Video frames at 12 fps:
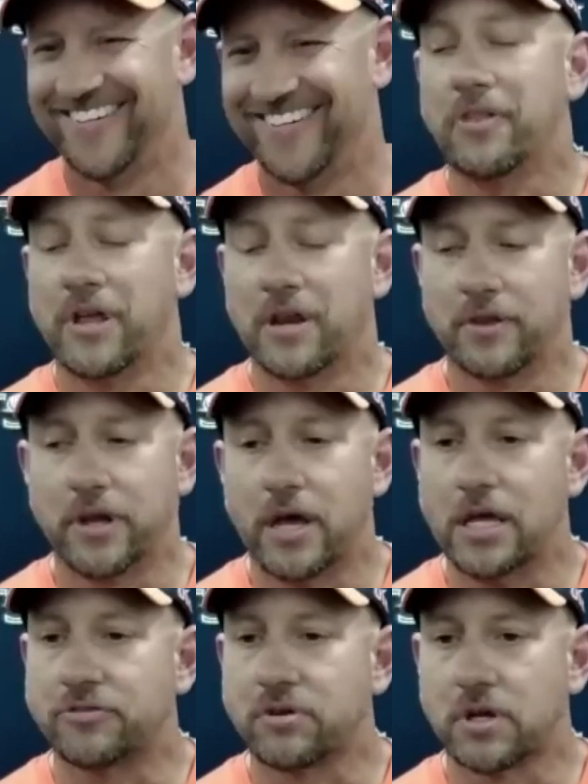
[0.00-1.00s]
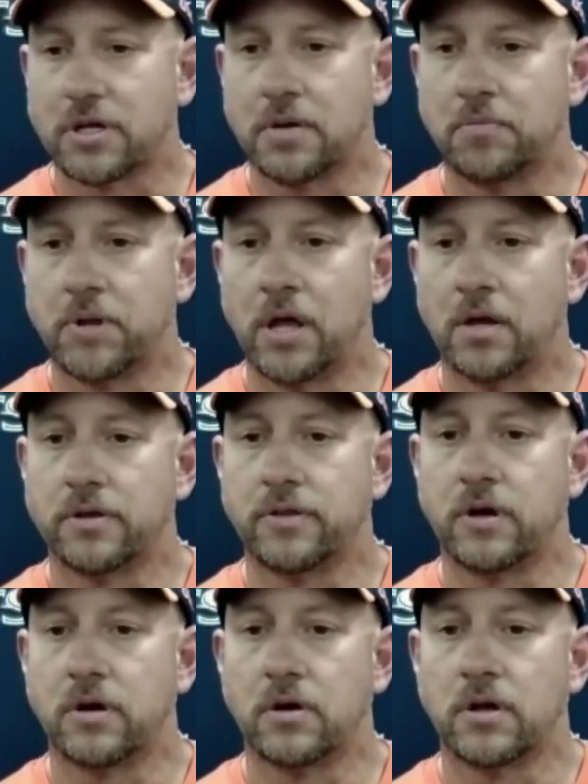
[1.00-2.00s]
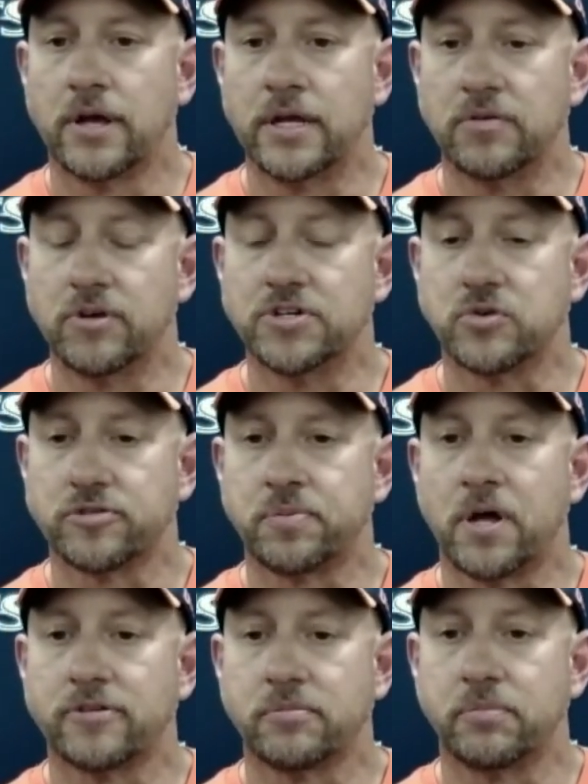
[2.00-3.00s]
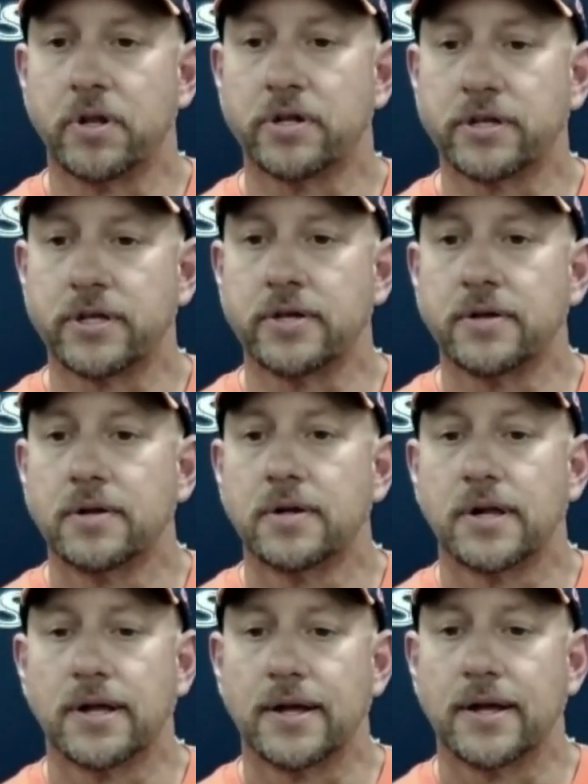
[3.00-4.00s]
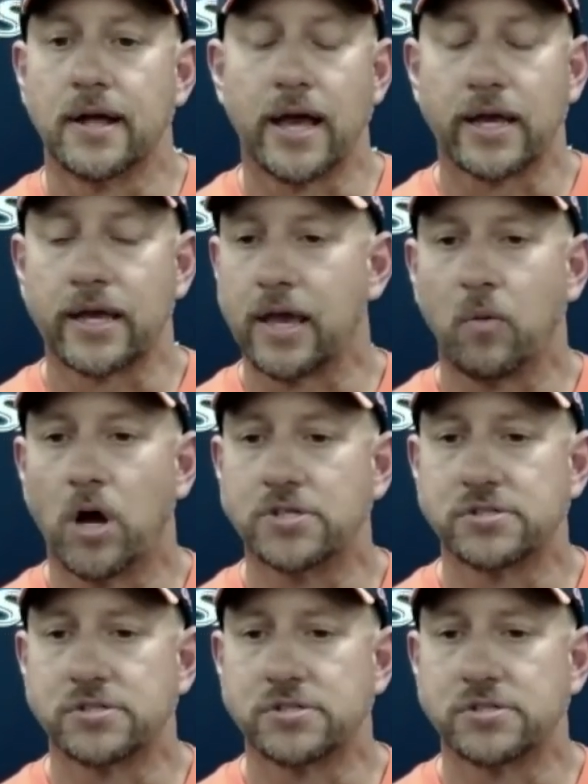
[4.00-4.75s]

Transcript: of the day, it's going to come down to their individual responsibility. I can't watch them